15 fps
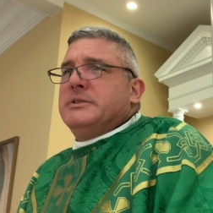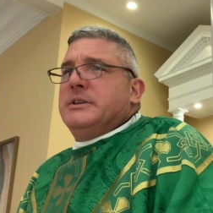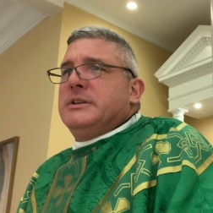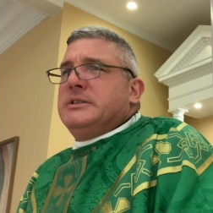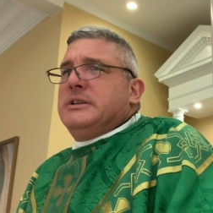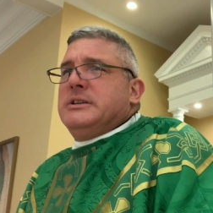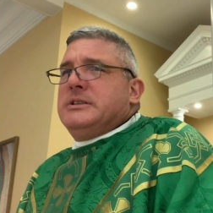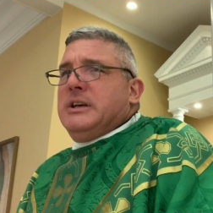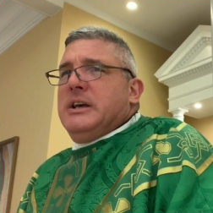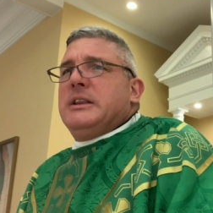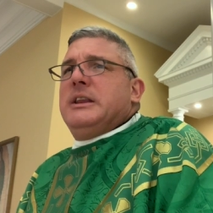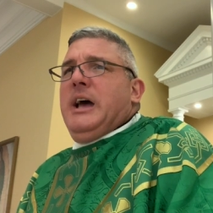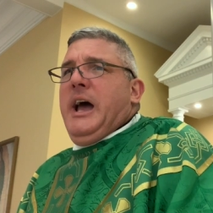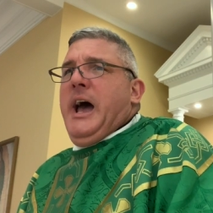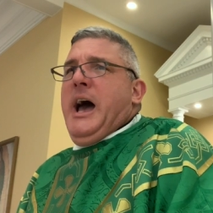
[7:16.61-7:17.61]
This is like
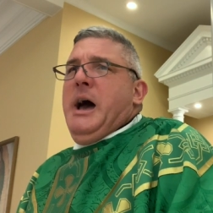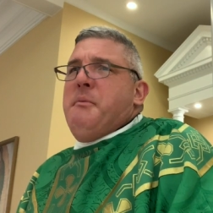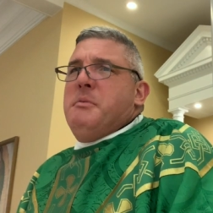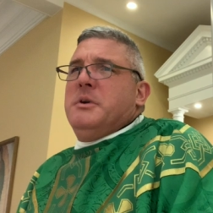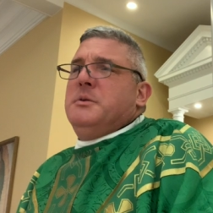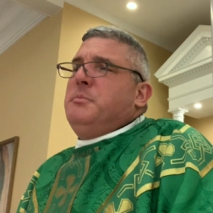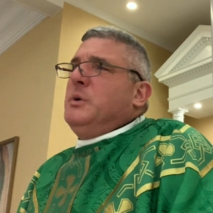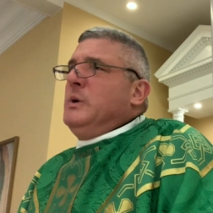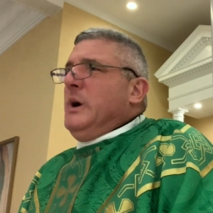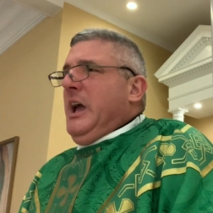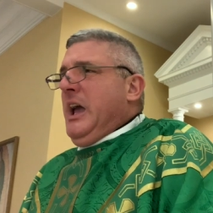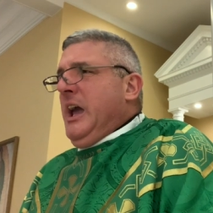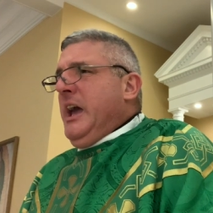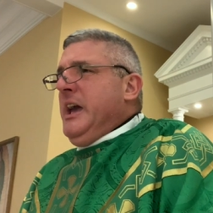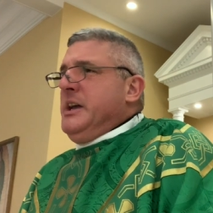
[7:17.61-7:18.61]
the habitable
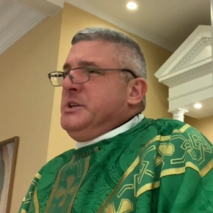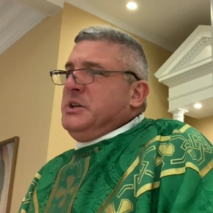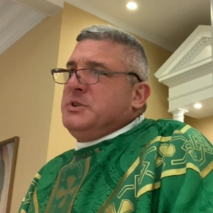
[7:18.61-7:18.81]
age.